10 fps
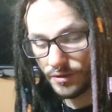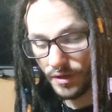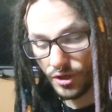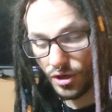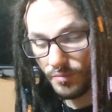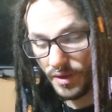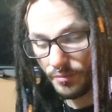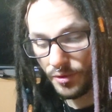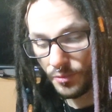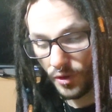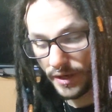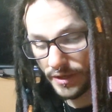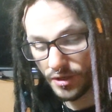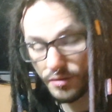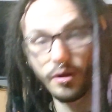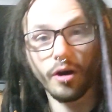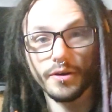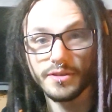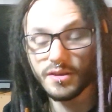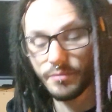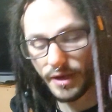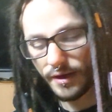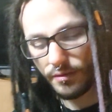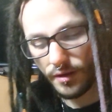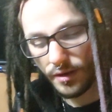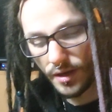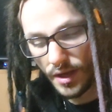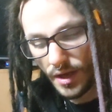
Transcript: it could be a boomerang. It could honestly be anything.